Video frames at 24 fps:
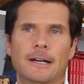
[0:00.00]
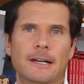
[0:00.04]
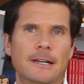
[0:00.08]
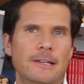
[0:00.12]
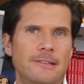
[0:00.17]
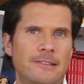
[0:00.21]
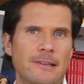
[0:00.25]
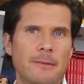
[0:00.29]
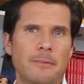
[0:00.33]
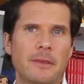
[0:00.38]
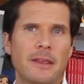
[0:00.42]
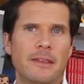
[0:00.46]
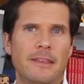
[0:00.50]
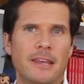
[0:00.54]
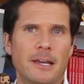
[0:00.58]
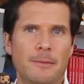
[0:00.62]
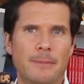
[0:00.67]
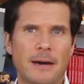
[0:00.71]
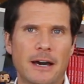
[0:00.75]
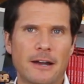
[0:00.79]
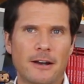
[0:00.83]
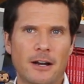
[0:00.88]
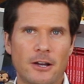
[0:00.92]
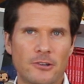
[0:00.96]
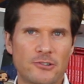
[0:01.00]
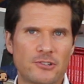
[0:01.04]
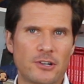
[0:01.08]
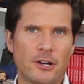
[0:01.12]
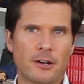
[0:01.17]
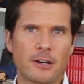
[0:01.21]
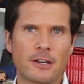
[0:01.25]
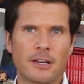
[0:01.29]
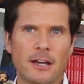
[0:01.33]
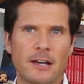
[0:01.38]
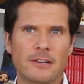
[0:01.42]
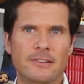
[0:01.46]
something to think about. I'll
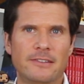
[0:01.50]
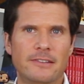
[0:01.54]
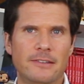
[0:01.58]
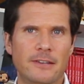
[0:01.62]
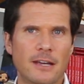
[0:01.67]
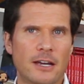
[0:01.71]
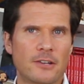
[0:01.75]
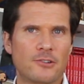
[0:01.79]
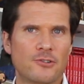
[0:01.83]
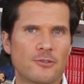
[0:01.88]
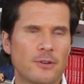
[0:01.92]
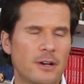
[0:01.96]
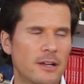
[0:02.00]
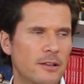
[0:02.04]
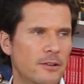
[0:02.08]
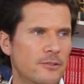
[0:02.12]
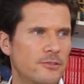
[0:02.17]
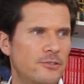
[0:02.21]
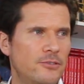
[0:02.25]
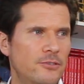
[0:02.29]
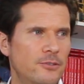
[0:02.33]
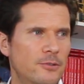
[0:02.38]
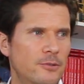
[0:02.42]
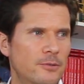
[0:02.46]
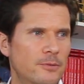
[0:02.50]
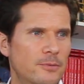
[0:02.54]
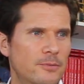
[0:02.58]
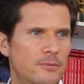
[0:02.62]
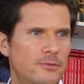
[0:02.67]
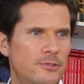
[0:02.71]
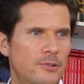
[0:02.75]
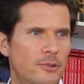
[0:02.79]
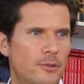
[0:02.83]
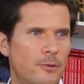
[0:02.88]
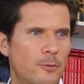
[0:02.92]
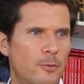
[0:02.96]
share a trailer to
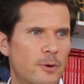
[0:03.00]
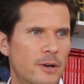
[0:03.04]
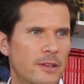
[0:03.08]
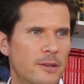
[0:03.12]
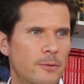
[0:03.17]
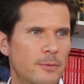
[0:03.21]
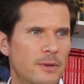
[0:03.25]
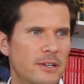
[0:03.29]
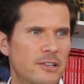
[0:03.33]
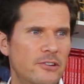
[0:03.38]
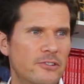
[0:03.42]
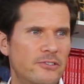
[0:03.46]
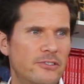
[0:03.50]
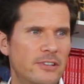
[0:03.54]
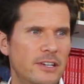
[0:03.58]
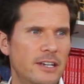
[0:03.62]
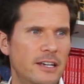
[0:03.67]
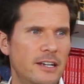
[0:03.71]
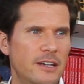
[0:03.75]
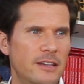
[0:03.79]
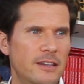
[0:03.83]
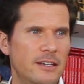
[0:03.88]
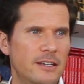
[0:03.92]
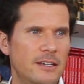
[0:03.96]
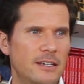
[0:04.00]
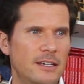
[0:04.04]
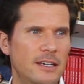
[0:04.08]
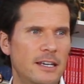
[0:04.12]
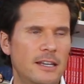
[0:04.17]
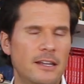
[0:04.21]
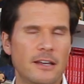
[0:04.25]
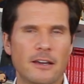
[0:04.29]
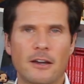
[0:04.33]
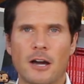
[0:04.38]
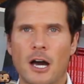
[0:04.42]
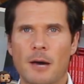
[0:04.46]
the one that we just did
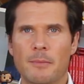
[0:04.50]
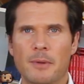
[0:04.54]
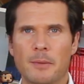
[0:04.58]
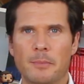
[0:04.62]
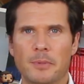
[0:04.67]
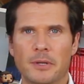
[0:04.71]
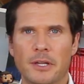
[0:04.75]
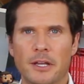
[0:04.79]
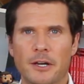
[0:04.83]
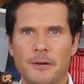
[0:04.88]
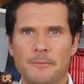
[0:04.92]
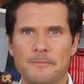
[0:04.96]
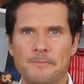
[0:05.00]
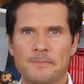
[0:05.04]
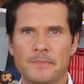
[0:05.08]
in the comment below.